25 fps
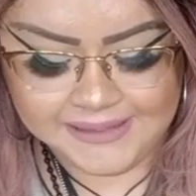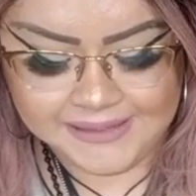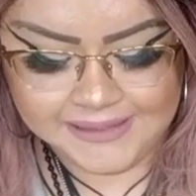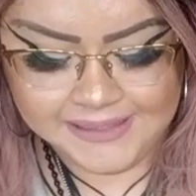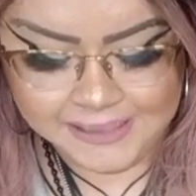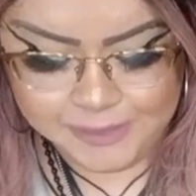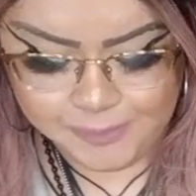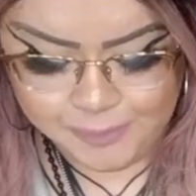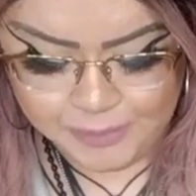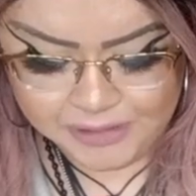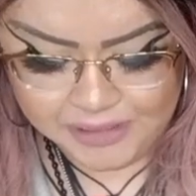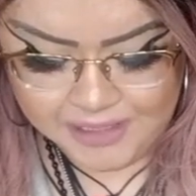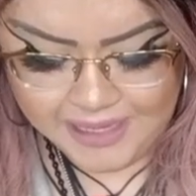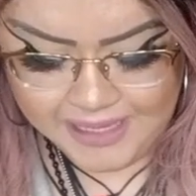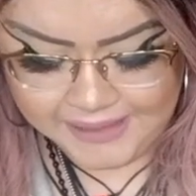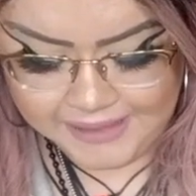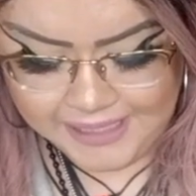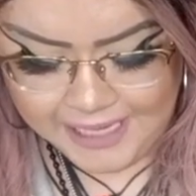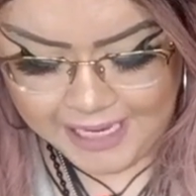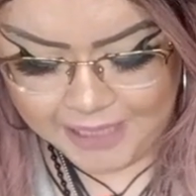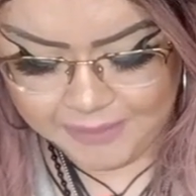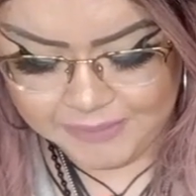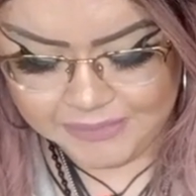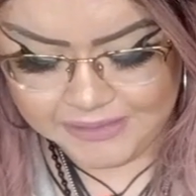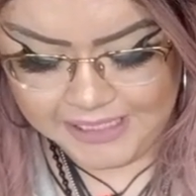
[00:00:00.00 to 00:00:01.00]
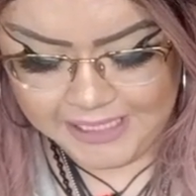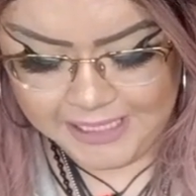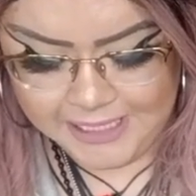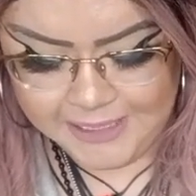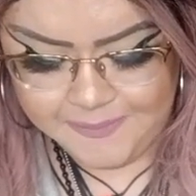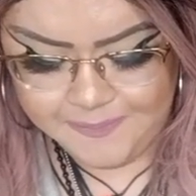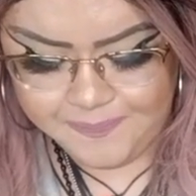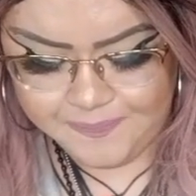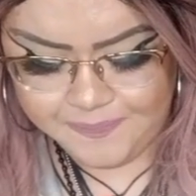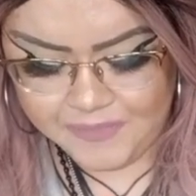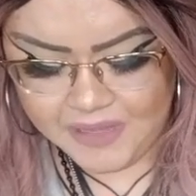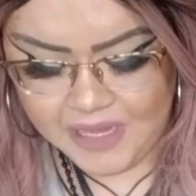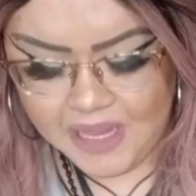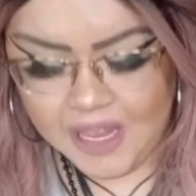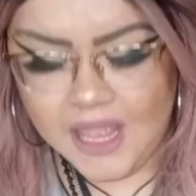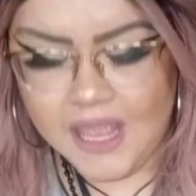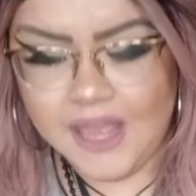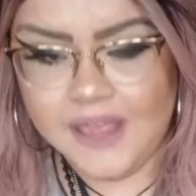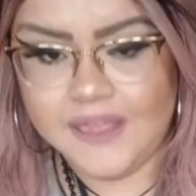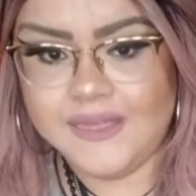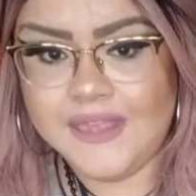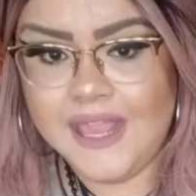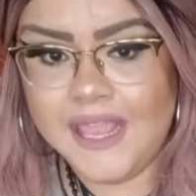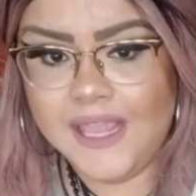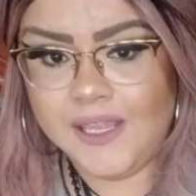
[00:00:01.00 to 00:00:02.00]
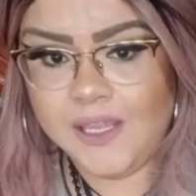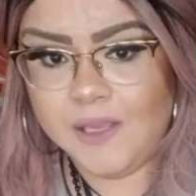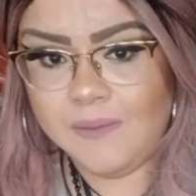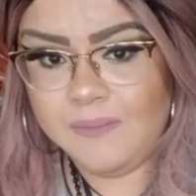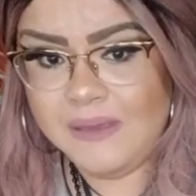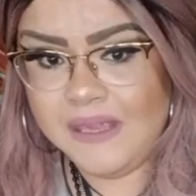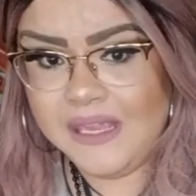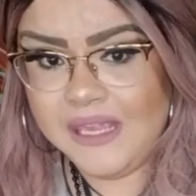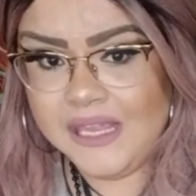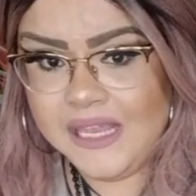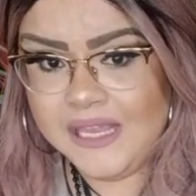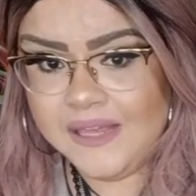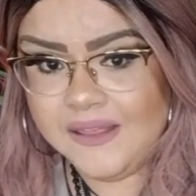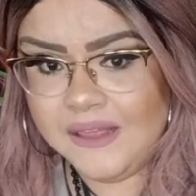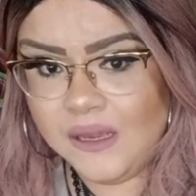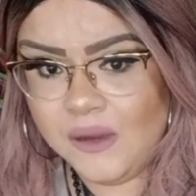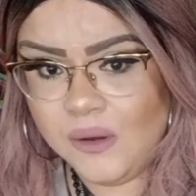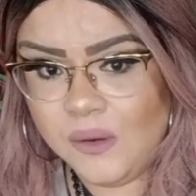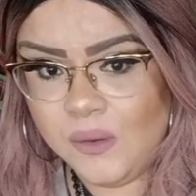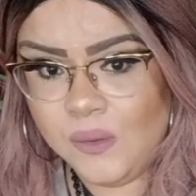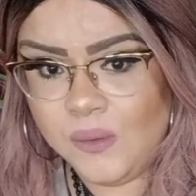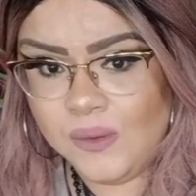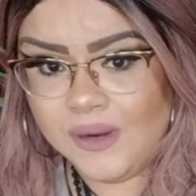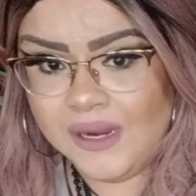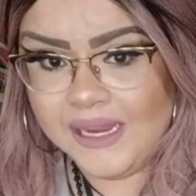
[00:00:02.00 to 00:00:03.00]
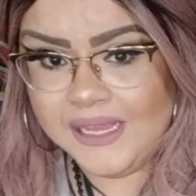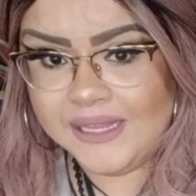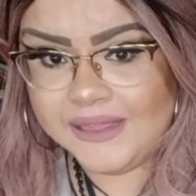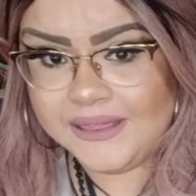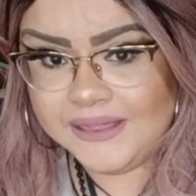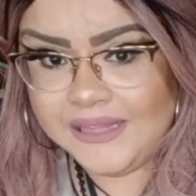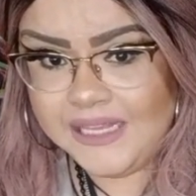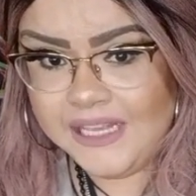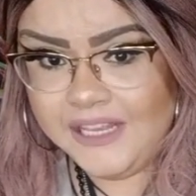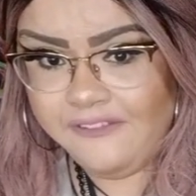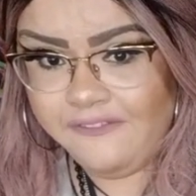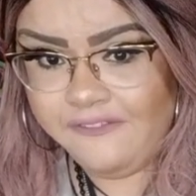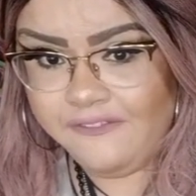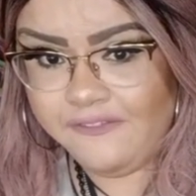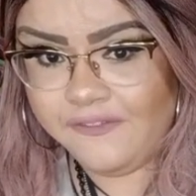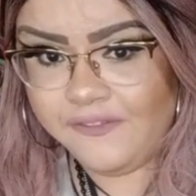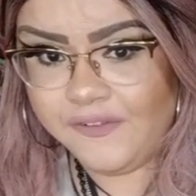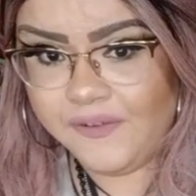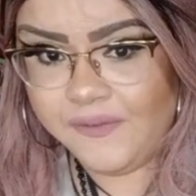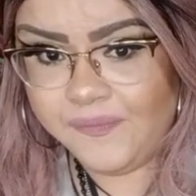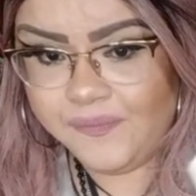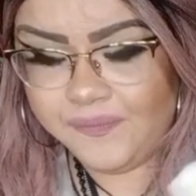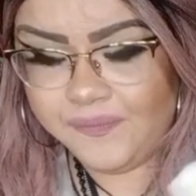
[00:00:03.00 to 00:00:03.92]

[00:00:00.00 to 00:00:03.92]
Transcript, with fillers: this person that comes in, they could be either or a thief